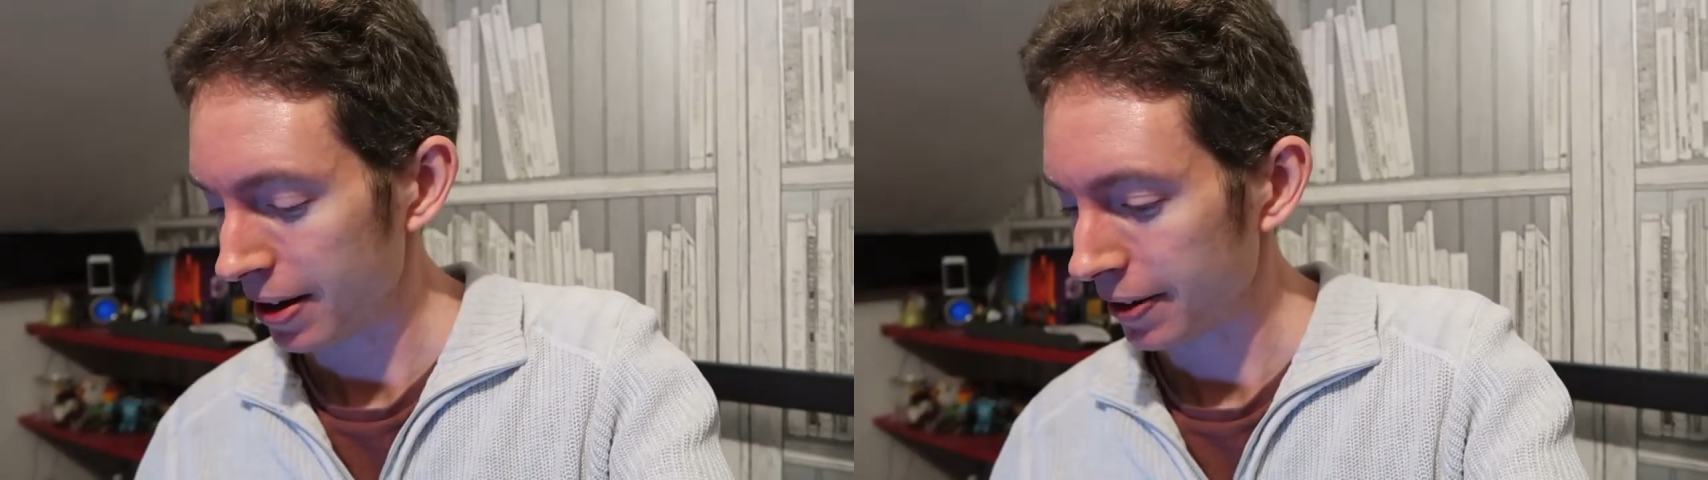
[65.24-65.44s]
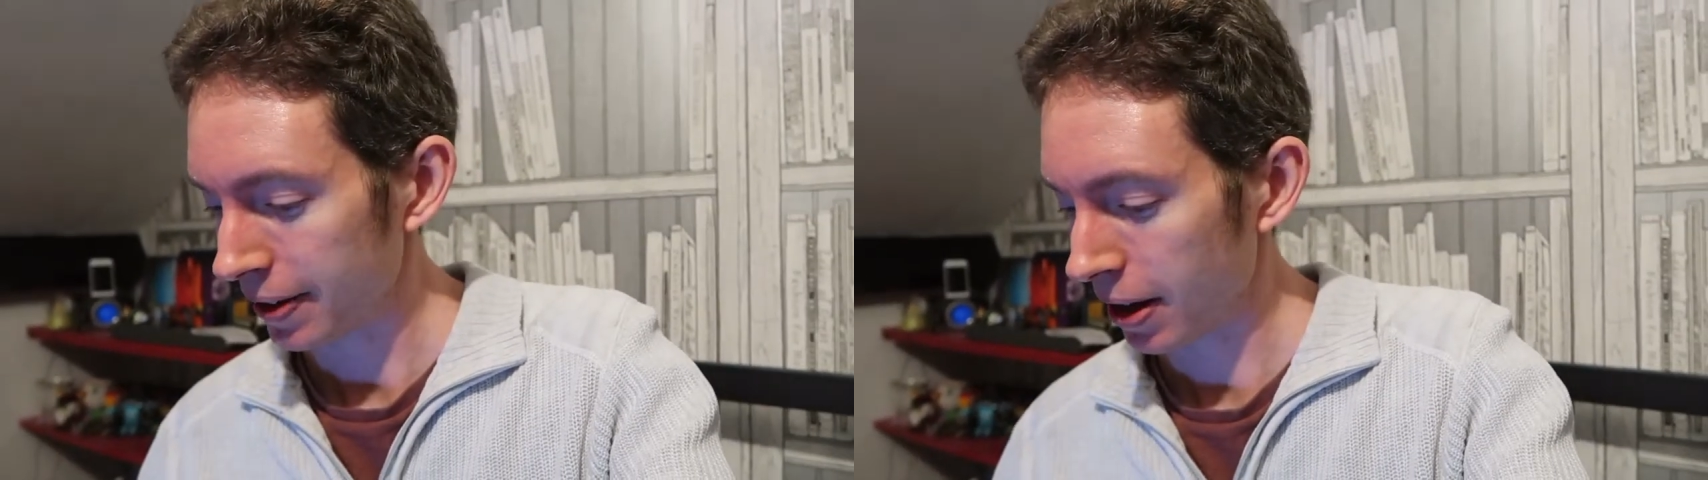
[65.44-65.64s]

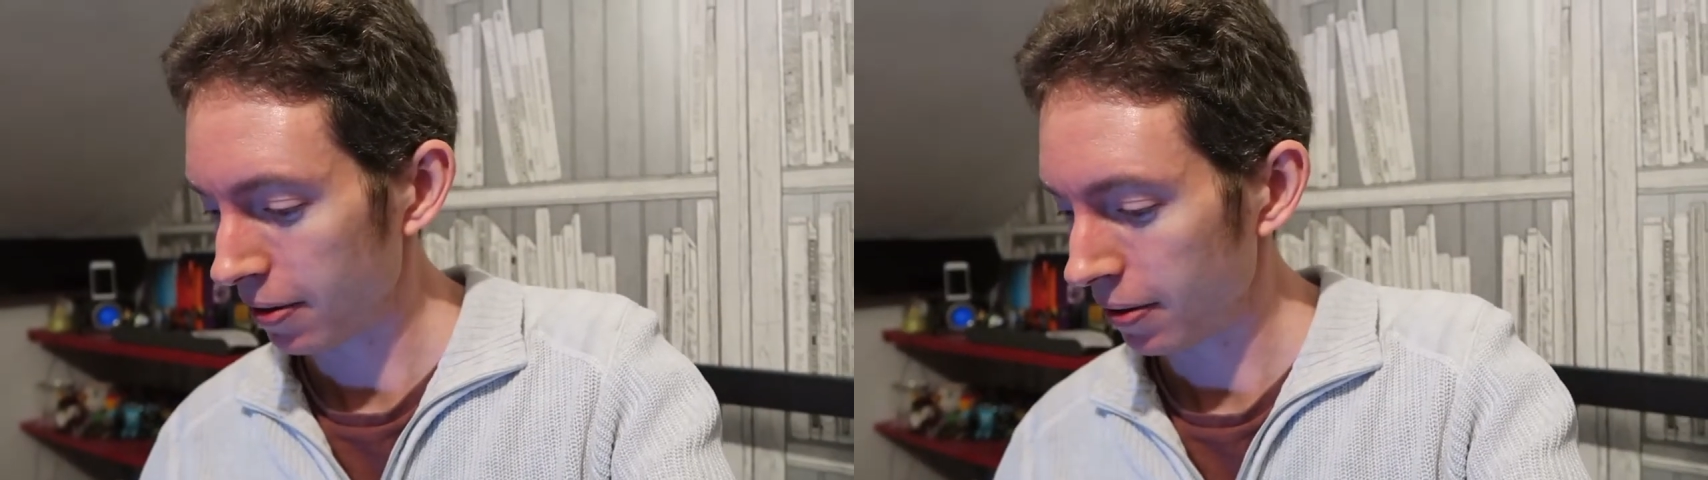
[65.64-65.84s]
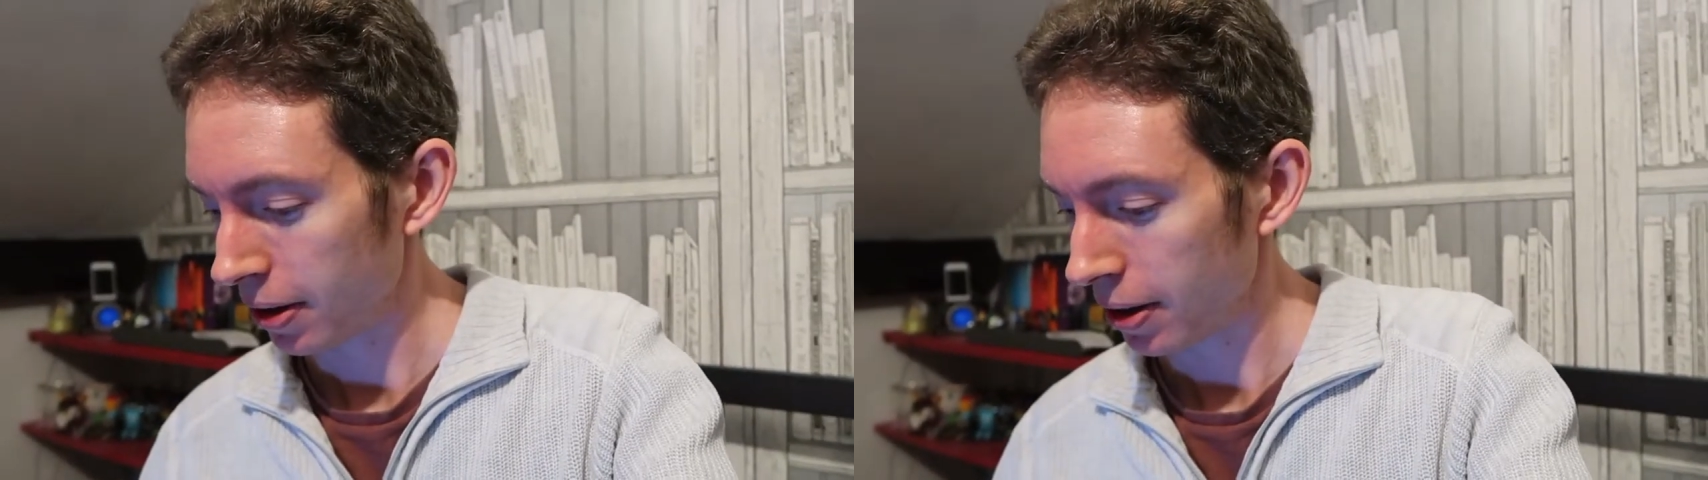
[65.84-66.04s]

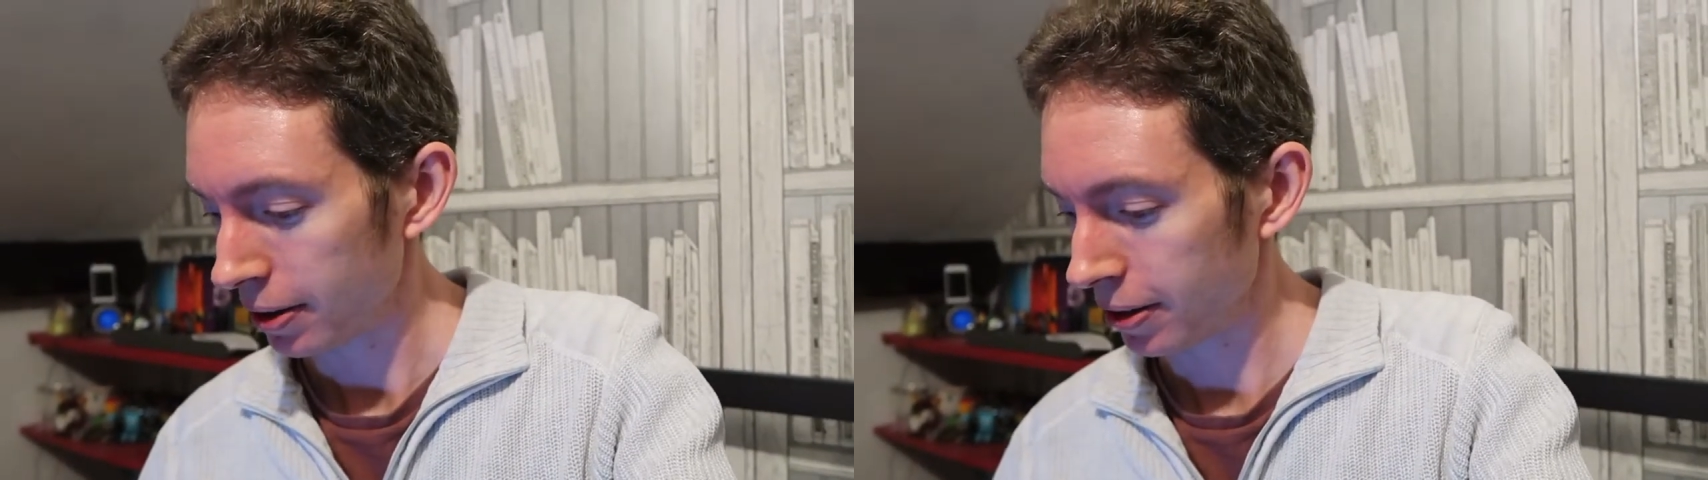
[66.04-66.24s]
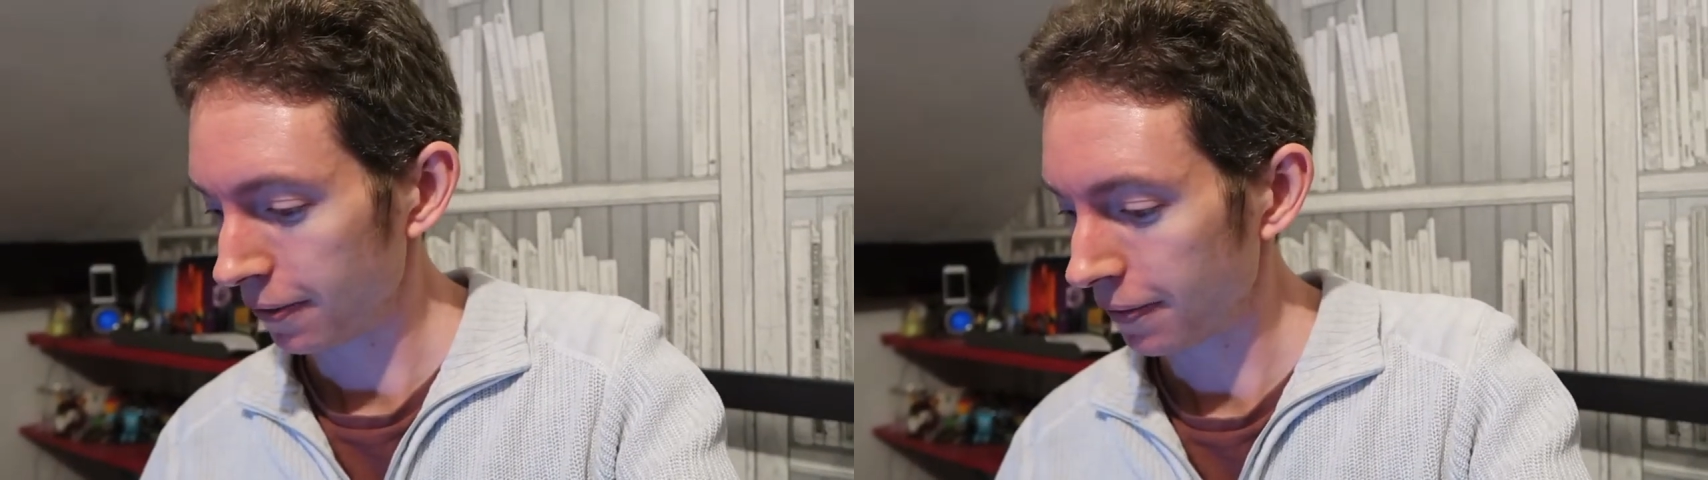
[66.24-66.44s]
So
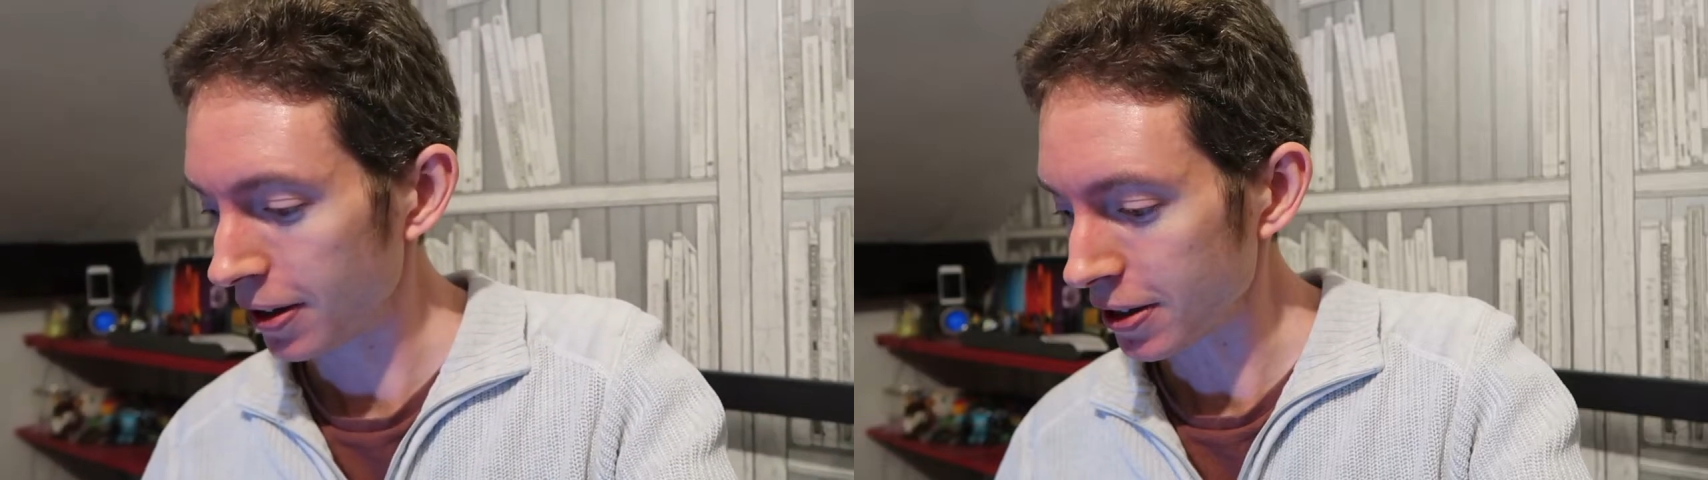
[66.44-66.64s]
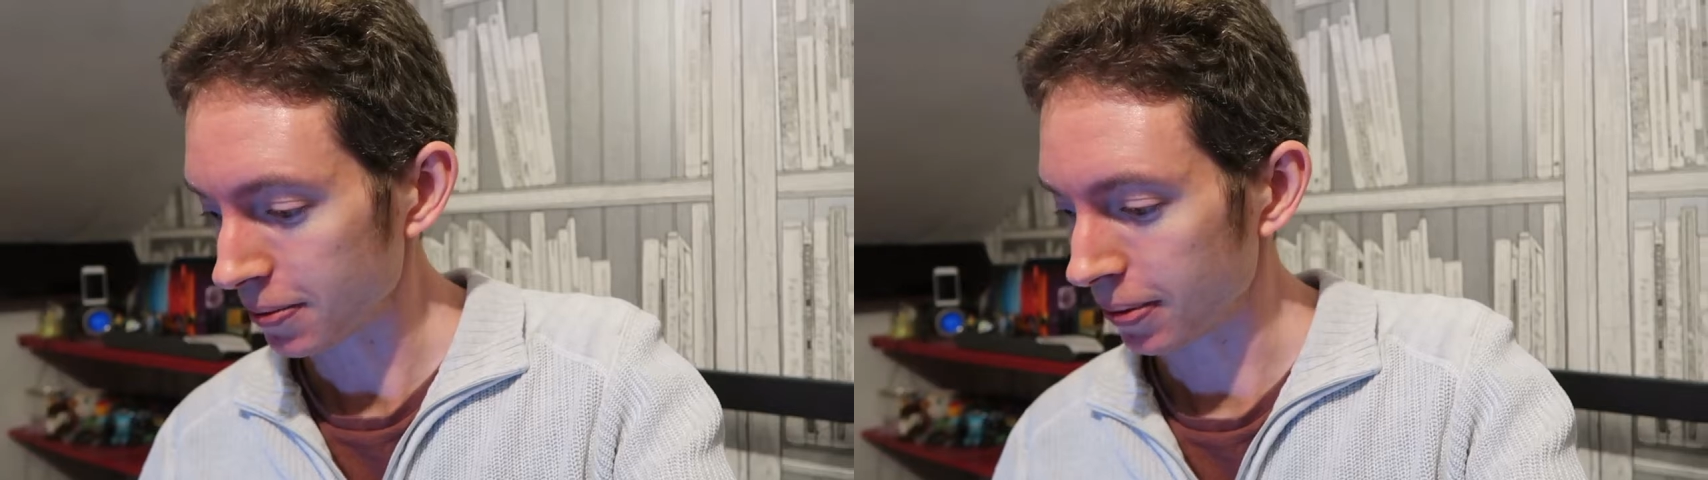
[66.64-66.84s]
the
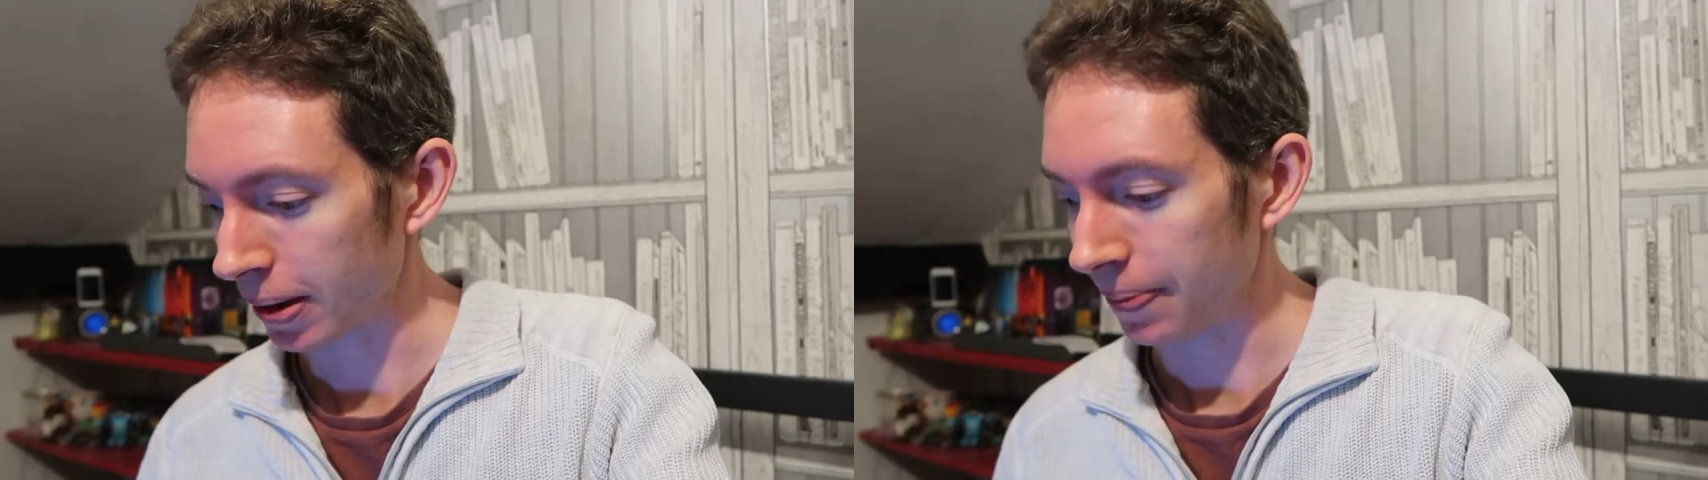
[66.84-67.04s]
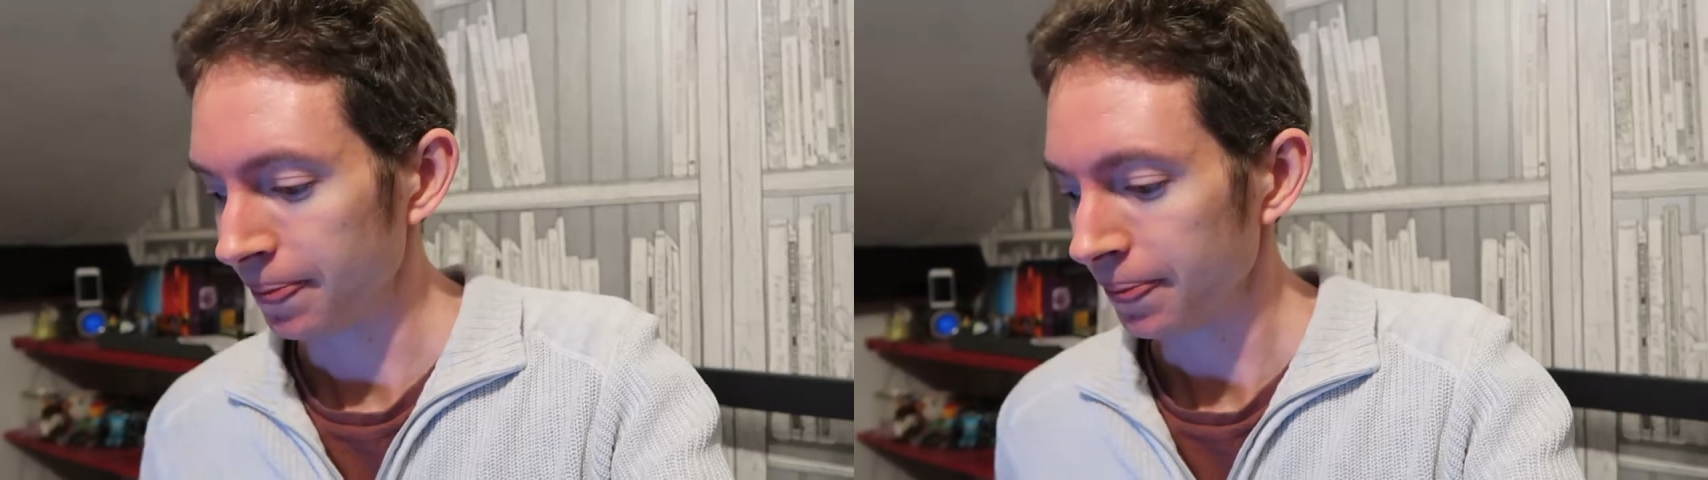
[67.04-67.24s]
first
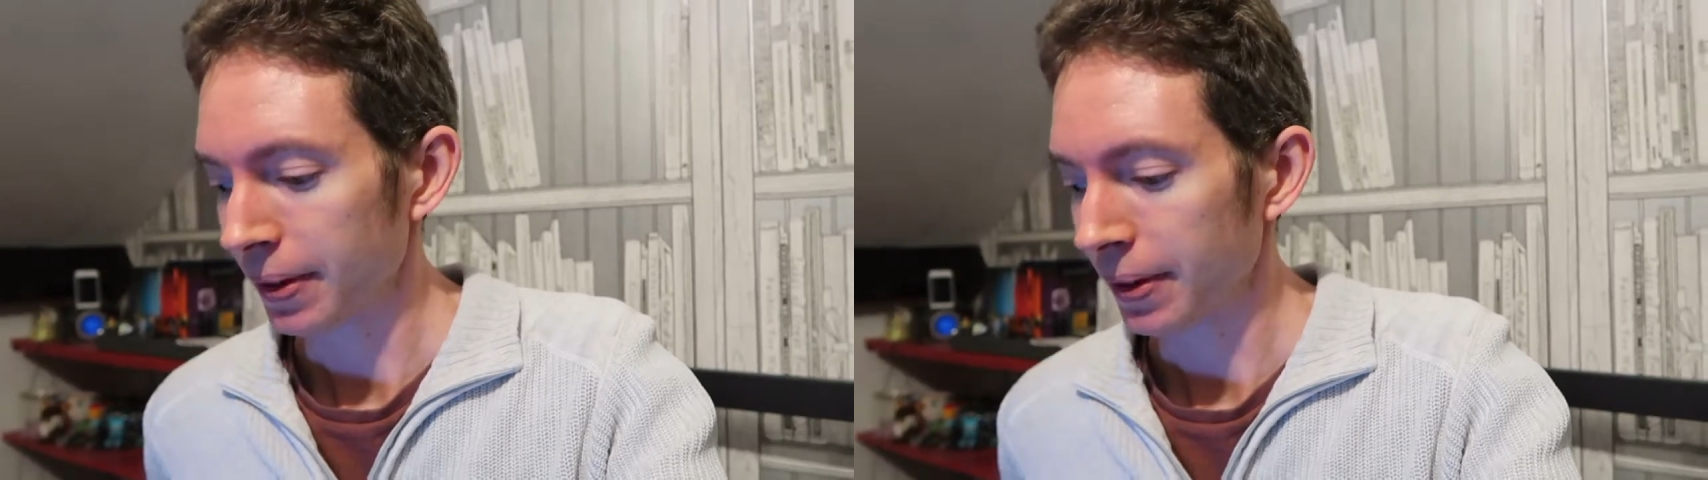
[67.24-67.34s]
one